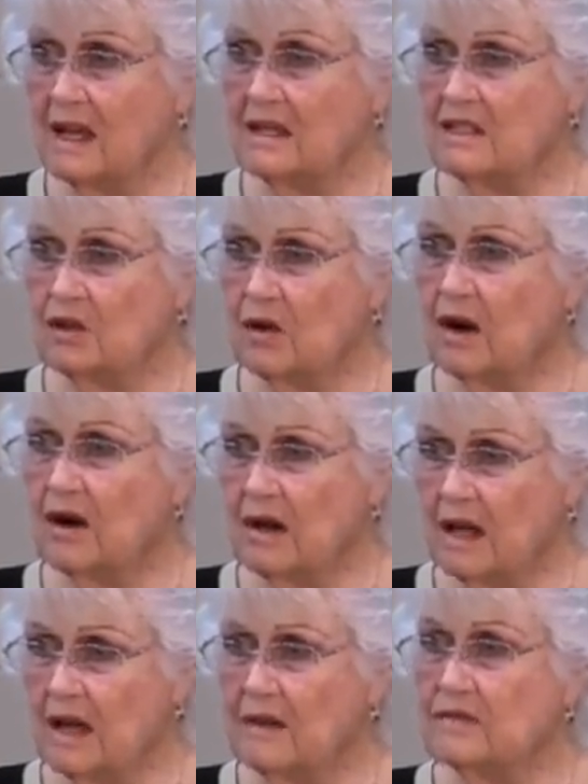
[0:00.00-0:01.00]
And so our
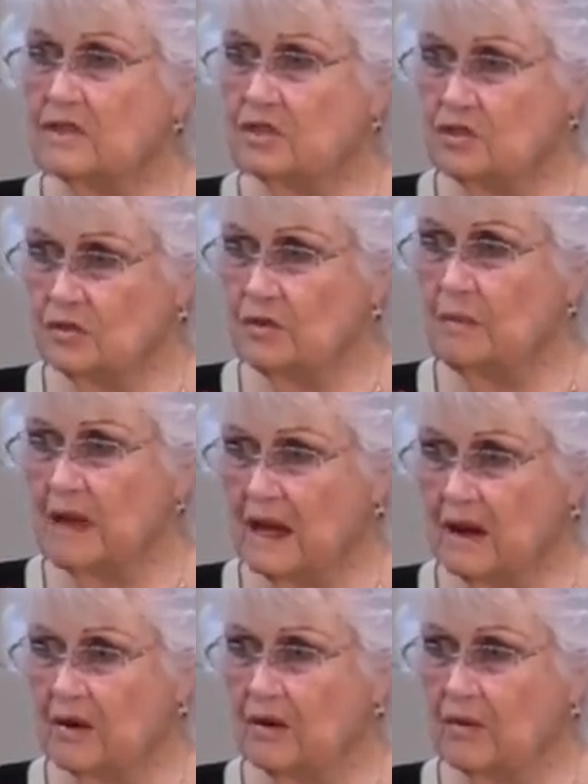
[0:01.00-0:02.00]
lives do
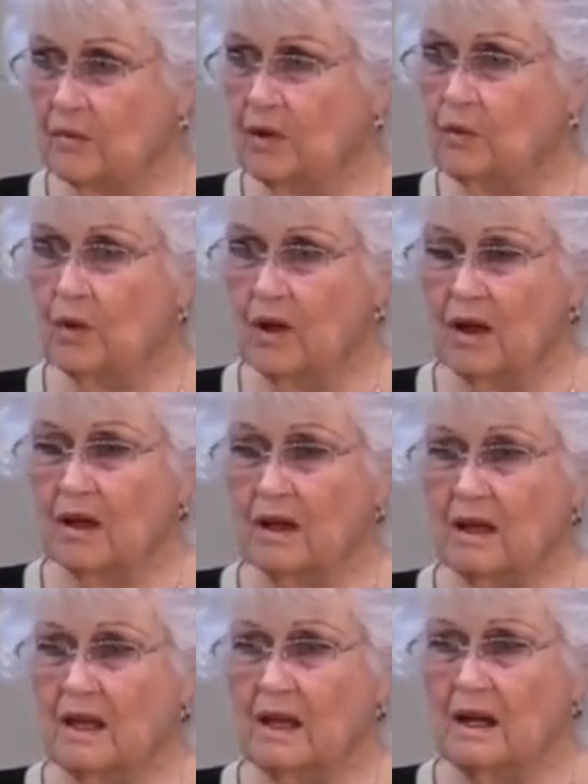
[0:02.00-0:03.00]
matter. We
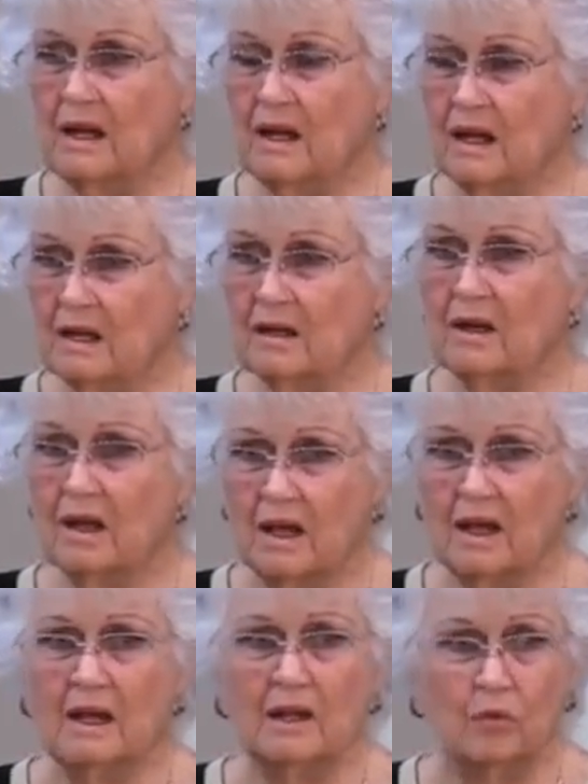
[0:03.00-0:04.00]
walk in an
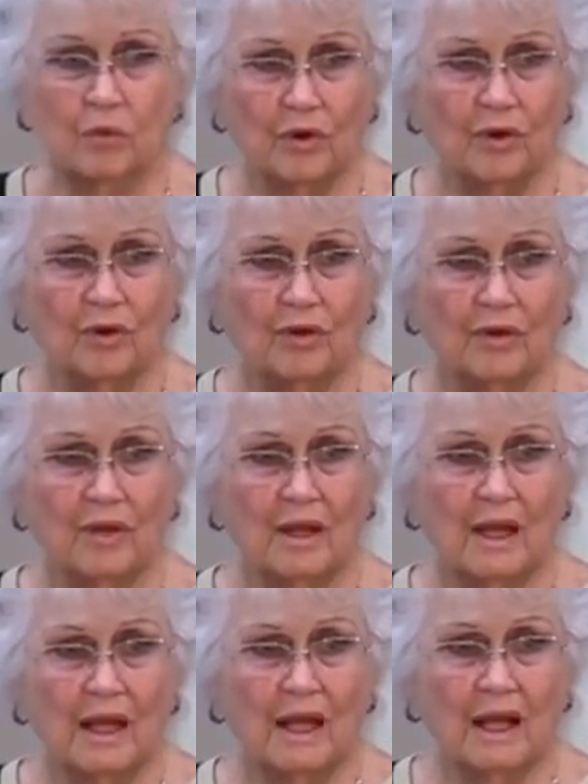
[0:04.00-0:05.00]
ungodly world,
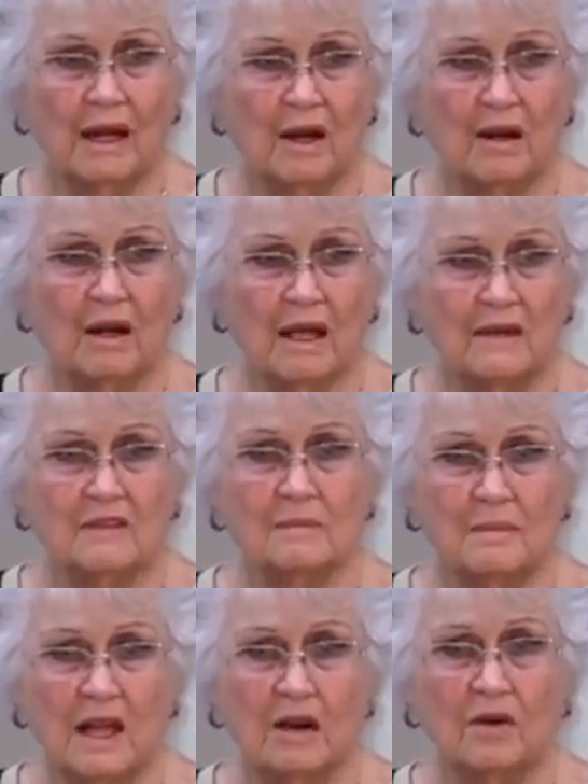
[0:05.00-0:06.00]
and our lives
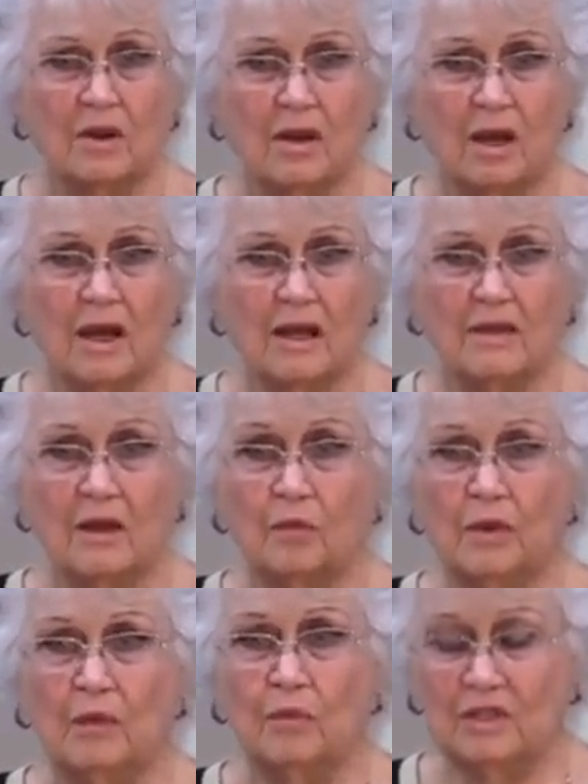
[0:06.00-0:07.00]
matter a lot, that
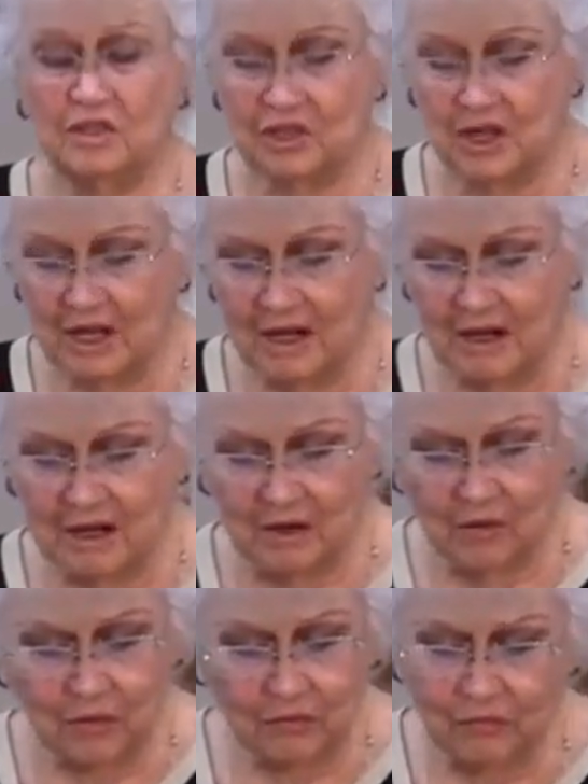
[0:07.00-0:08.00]
we would shine and
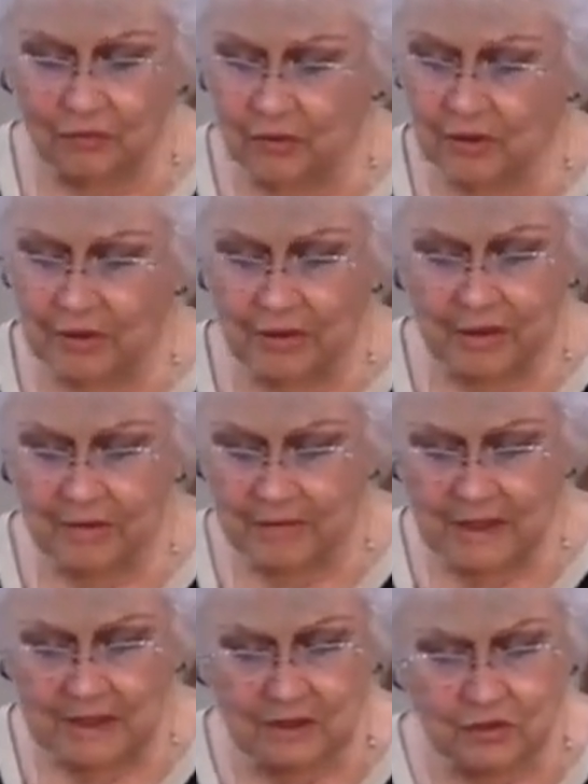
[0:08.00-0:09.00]
hold forth
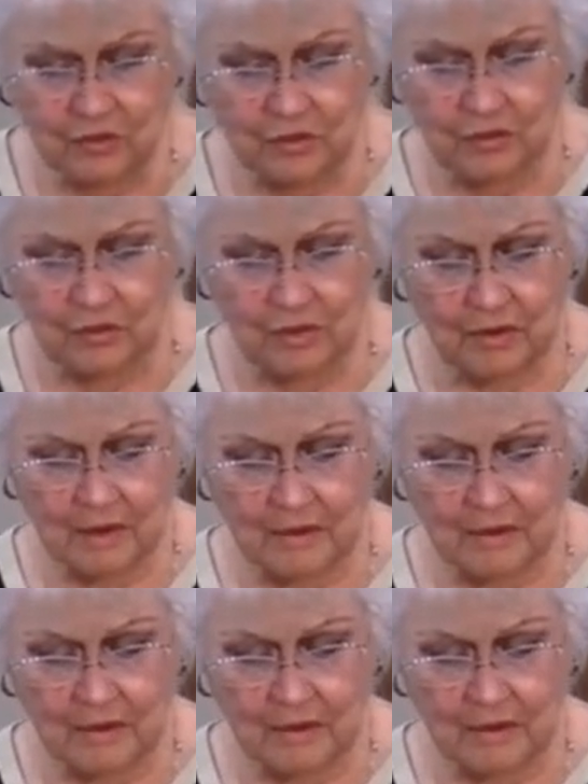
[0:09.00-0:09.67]
his truth.